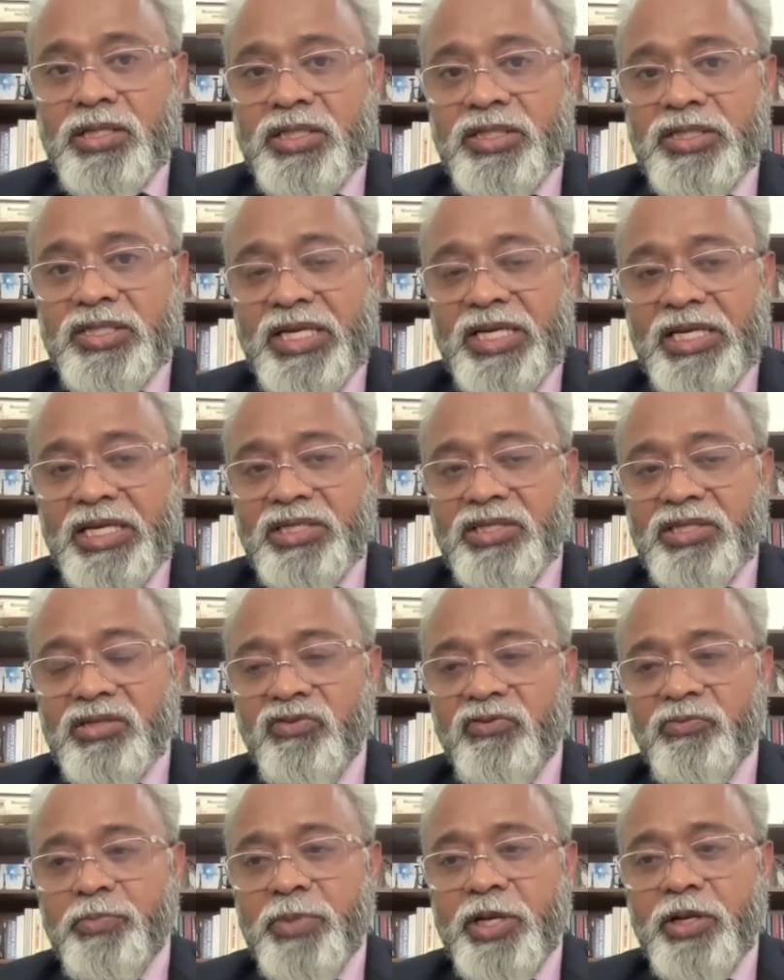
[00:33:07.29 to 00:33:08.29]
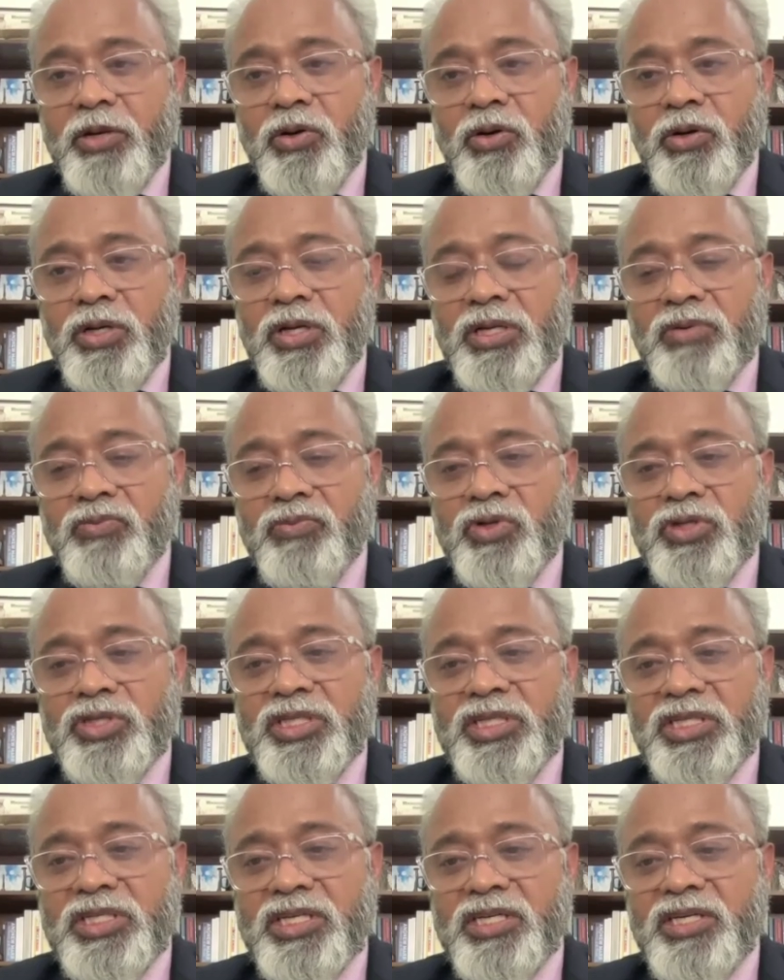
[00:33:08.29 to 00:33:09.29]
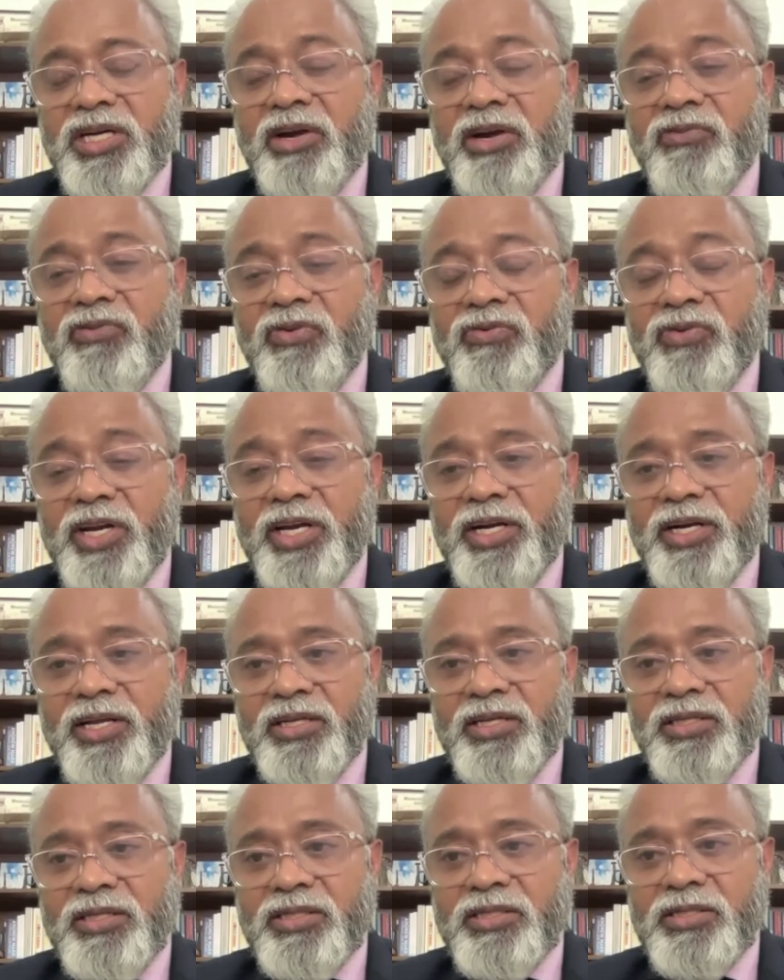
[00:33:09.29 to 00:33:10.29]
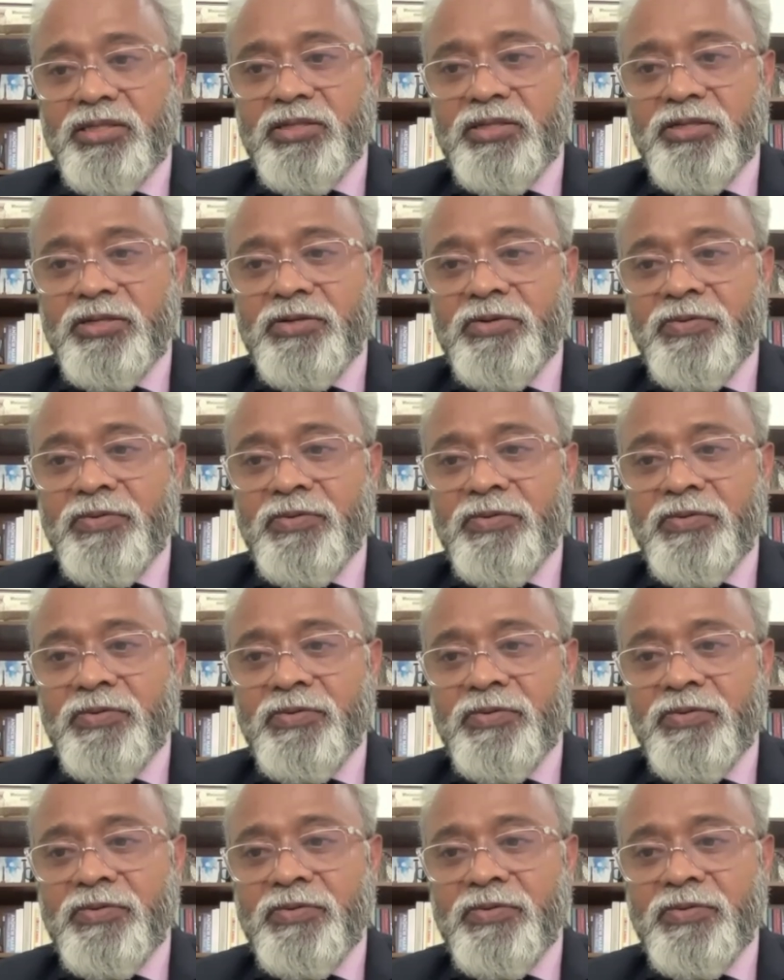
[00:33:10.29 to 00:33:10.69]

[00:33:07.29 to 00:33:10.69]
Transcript: The size of Bengal was 650 tons.